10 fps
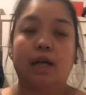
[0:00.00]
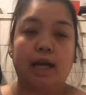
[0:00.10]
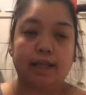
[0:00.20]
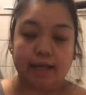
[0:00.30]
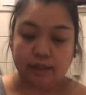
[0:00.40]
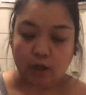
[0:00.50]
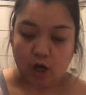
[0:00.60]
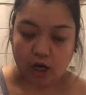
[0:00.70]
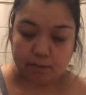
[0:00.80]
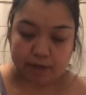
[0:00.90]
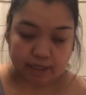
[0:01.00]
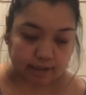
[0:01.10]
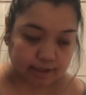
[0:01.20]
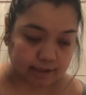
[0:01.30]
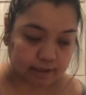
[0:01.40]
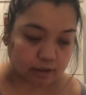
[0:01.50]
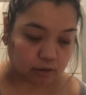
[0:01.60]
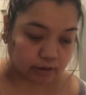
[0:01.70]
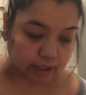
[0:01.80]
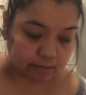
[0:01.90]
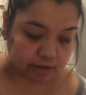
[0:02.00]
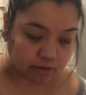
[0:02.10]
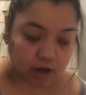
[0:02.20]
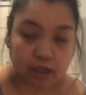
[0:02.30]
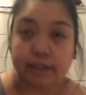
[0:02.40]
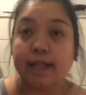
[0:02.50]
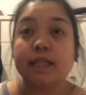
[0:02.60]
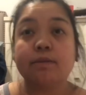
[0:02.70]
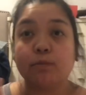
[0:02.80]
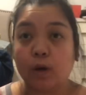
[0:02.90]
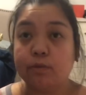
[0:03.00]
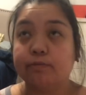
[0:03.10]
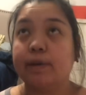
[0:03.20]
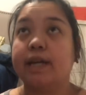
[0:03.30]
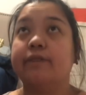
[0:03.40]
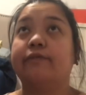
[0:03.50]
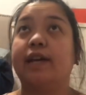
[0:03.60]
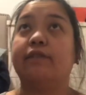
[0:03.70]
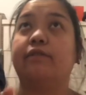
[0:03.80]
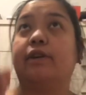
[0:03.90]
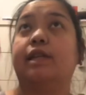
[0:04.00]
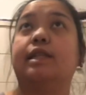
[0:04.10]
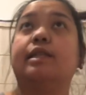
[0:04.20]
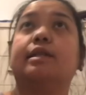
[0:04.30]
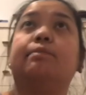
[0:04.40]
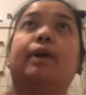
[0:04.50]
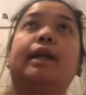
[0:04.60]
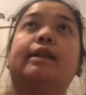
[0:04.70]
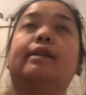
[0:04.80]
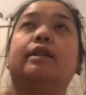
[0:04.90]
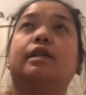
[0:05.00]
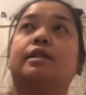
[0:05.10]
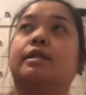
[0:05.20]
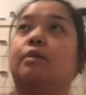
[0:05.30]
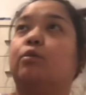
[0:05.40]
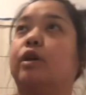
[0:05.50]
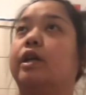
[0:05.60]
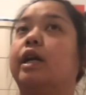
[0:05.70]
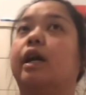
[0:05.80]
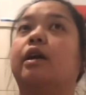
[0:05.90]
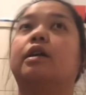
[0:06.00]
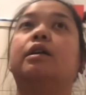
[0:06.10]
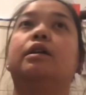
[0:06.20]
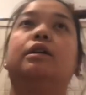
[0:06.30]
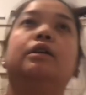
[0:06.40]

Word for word: I like the Carmex don't get me wrong that's one of my favorites but it's somewhere here